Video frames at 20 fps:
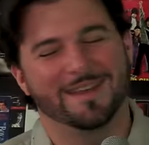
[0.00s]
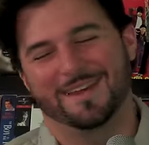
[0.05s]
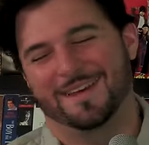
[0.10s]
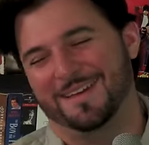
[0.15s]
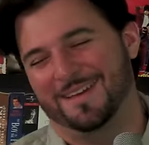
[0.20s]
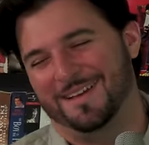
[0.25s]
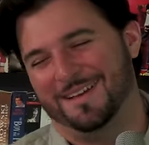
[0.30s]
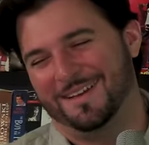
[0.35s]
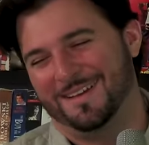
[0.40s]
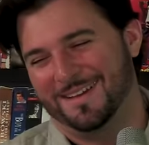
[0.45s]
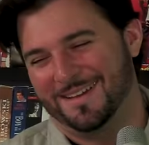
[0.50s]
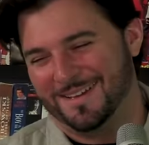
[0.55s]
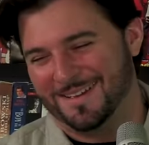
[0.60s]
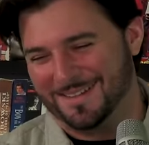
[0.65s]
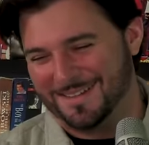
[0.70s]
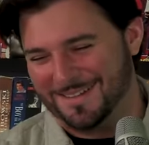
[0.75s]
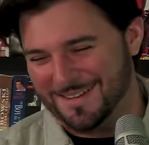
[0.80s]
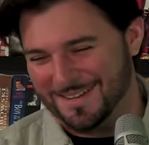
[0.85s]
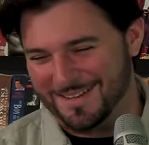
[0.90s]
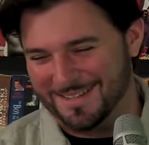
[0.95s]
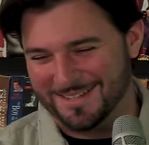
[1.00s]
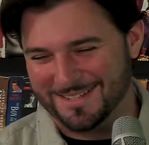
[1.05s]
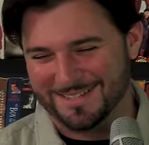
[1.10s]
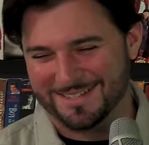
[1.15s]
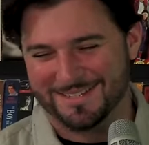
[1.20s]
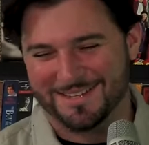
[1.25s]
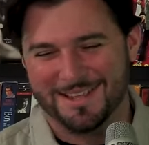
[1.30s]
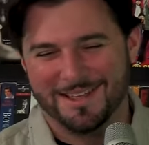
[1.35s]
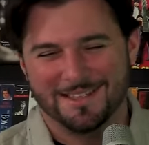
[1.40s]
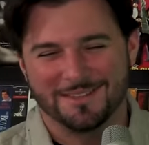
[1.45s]
Yep.
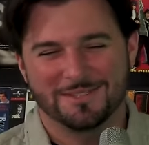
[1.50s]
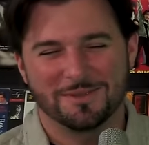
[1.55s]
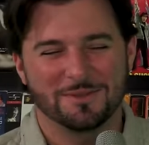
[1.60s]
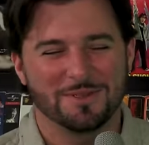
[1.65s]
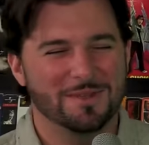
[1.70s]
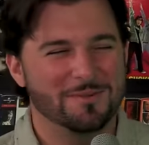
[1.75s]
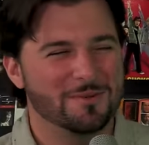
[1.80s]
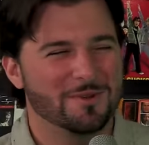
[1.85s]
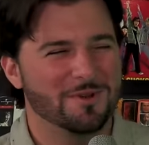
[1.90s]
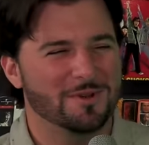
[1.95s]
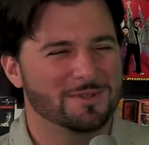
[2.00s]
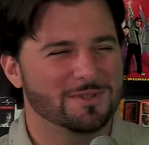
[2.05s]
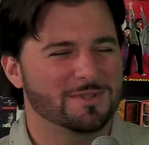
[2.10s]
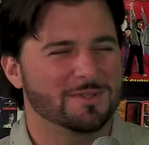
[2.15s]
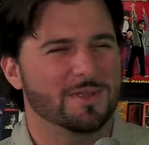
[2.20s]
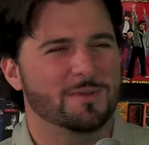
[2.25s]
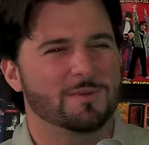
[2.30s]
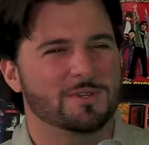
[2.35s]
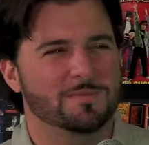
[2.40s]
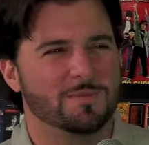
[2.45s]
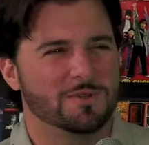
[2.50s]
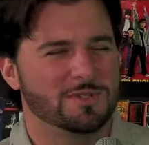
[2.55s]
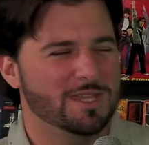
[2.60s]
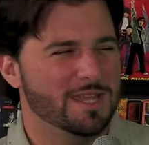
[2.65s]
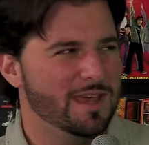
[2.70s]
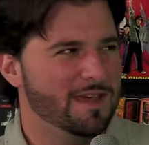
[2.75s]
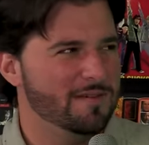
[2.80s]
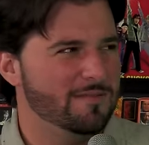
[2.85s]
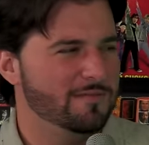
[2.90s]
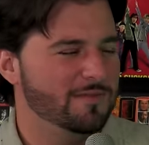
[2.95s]
So they were supposed to
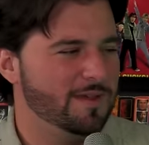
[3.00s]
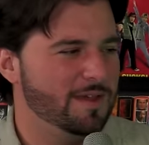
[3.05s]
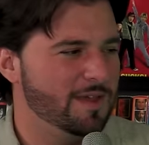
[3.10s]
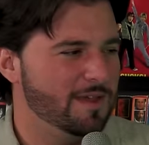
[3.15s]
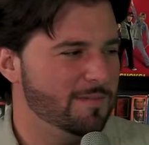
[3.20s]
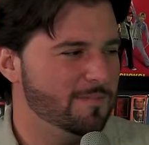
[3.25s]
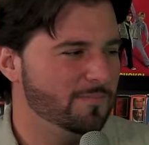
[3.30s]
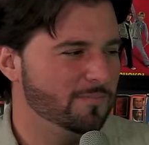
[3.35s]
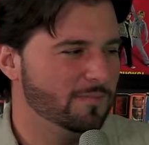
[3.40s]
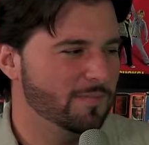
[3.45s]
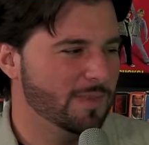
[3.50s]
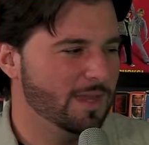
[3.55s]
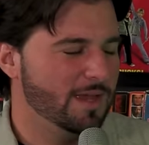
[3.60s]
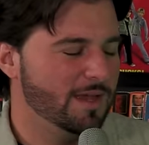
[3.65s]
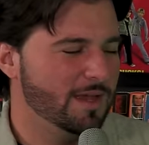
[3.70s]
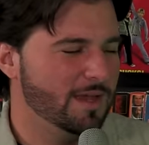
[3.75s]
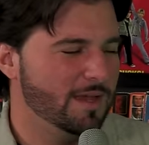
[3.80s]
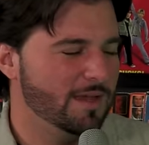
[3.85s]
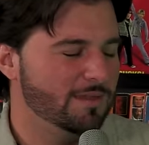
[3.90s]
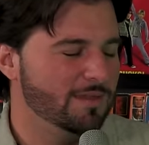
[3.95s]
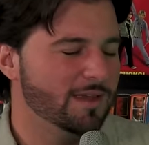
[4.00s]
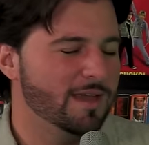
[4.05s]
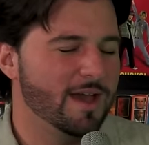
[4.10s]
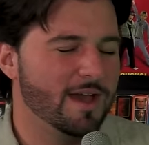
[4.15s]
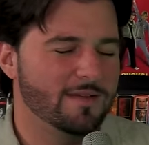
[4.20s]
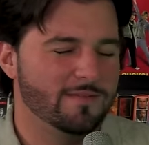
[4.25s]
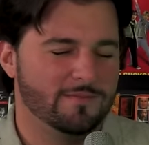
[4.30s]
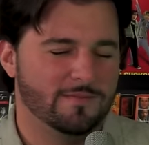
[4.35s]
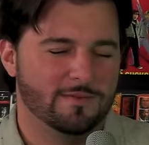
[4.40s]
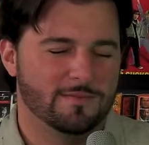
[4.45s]
have the
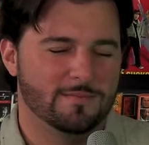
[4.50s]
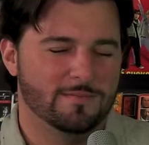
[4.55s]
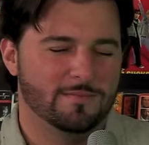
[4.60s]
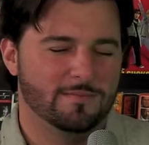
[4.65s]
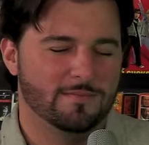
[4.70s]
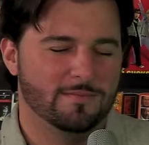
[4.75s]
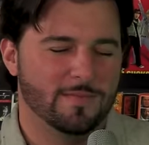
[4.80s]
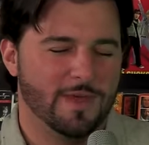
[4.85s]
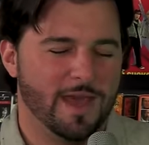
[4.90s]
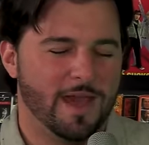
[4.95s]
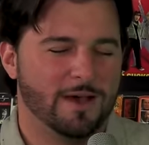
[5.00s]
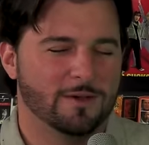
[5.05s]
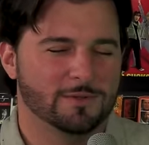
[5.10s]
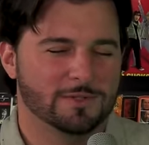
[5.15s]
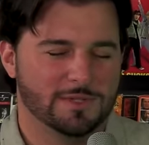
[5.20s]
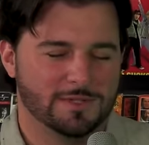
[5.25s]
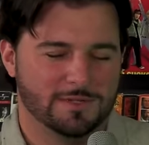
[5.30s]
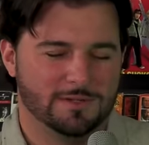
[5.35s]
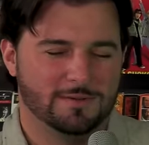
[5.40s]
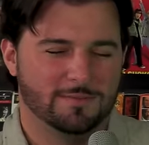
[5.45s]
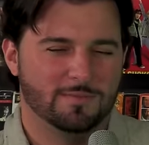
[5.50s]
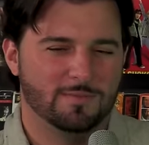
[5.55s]
guy from House